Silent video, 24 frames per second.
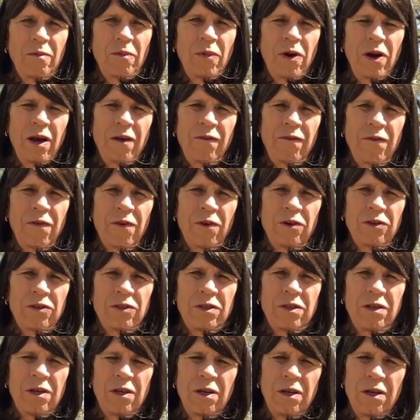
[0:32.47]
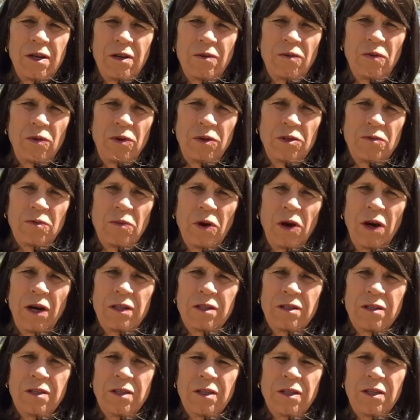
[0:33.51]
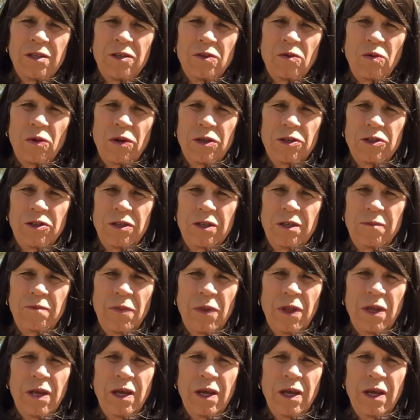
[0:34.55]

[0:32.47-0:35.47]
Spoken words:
My first response to this question